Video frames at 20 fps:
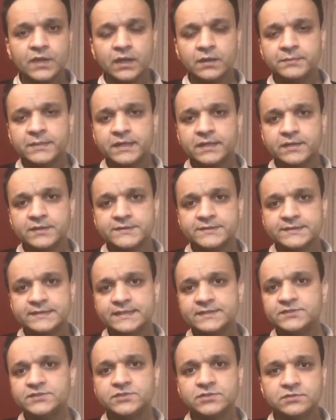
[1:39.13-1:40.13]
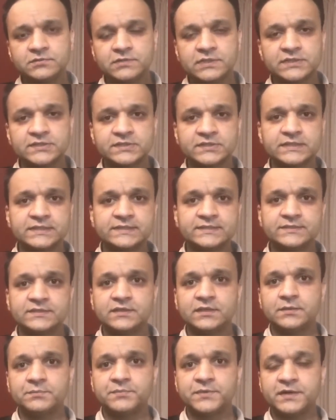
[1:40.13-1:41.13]
because these universities
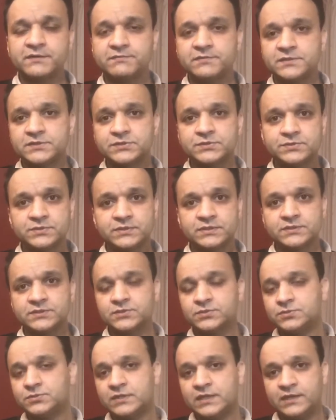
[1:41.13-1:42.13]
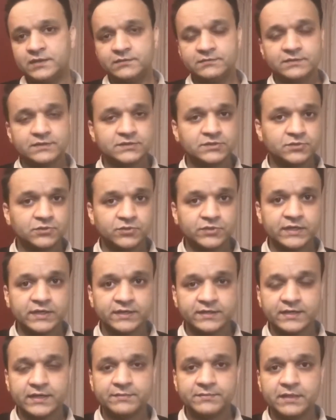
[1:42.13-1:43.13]
prefer students who have a strong
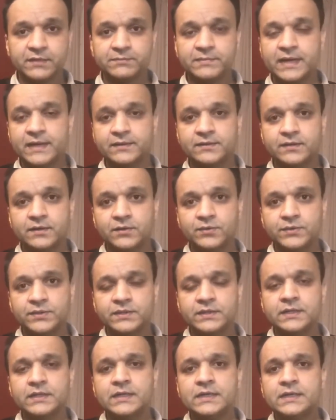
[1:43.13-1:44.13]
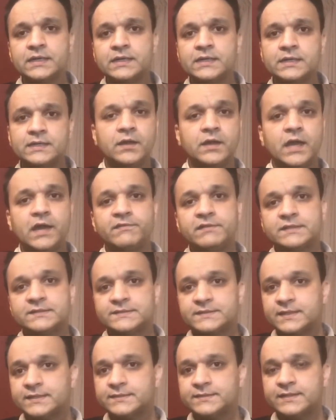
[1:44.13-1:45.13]
academic background. Having
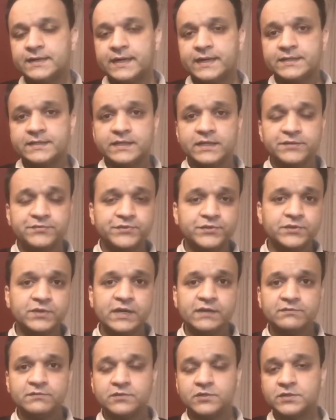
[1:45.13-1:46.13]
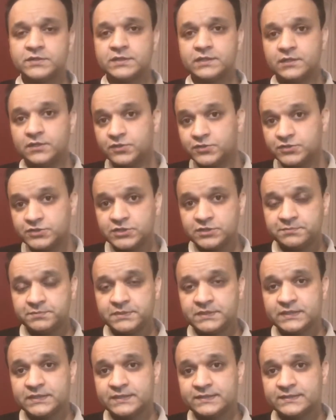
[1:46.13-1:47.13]
said that, if you have got a low
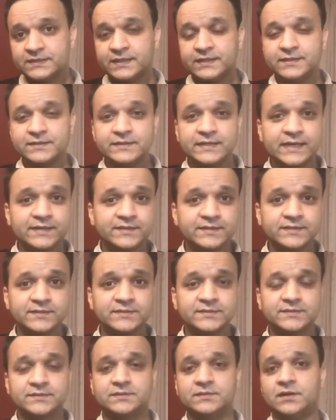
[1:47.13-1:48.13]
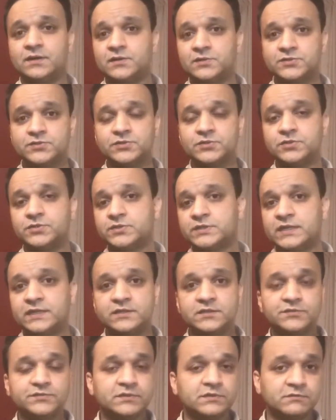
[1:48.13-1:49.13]
GPA, then that is also not
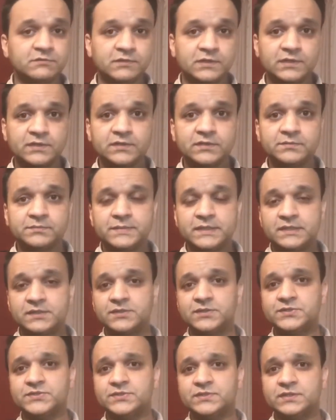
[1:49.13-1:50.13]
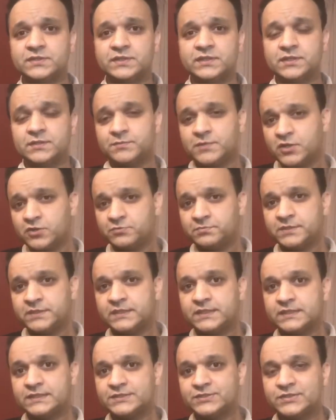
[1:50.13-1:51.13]
end of the world, because in my
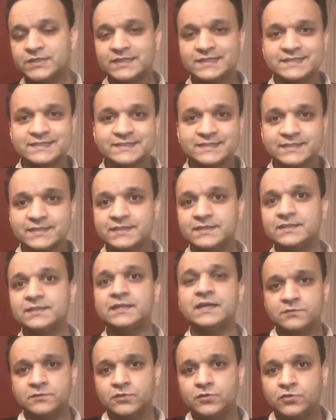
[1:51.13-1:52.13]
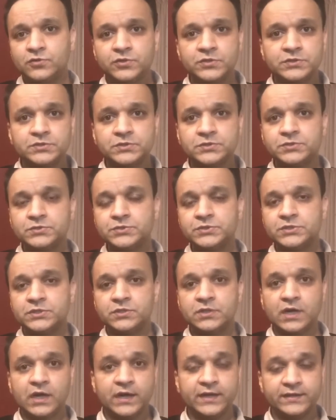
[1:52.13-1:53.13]
opinion, you can still go on to do your
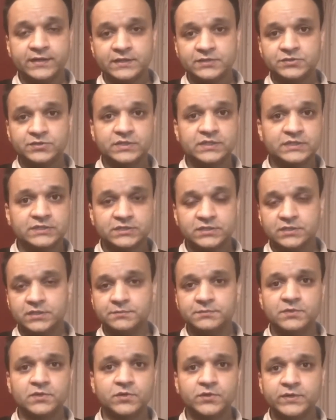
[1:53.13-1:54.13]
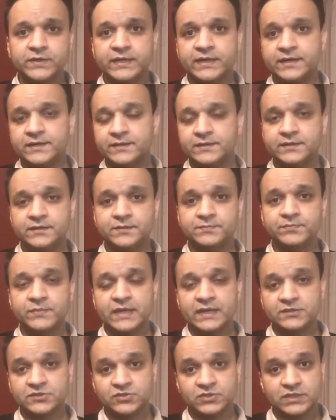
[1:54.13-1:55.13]
higher education abroad and
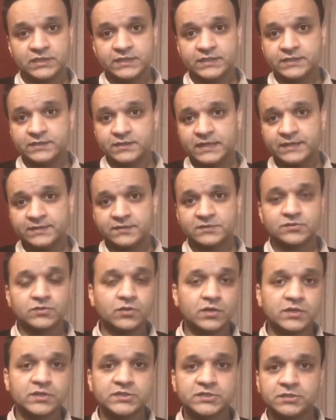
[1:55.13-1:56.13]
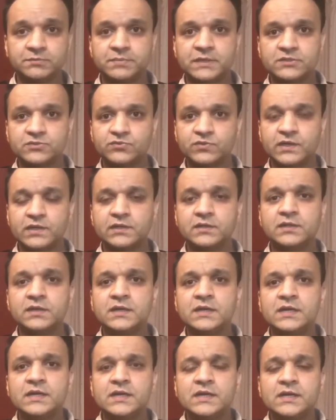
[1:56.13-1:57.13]
actually get a scholarship as well.
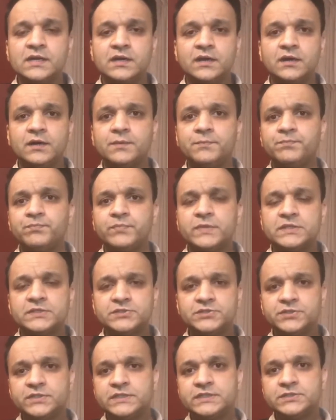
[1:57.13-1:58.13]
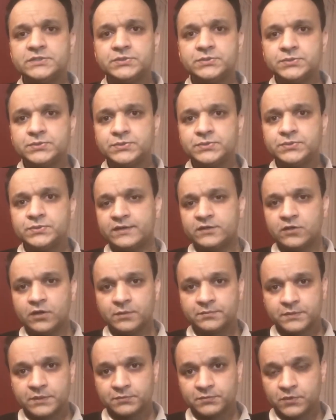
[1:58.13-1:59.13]
But you need to
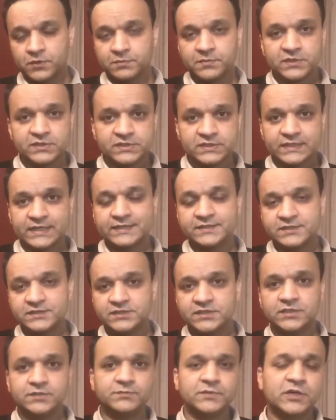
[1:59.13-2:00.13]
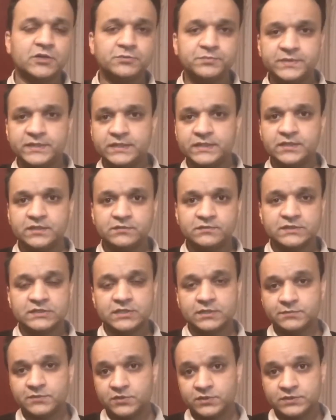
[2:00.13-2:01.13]
adopt a proper strategy, in my opinion, which
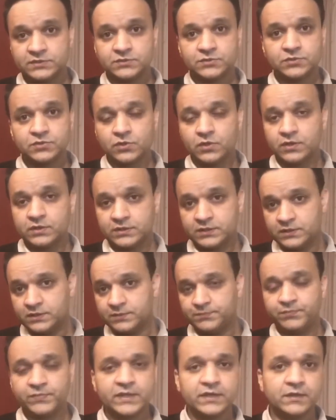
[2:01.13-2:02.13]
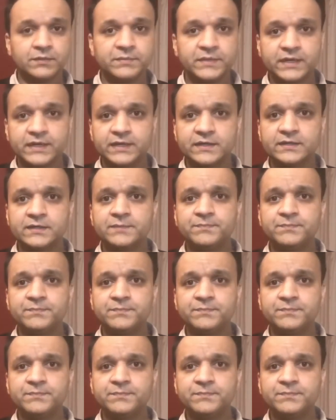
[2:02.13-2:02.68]
I'm going to talk in a minute.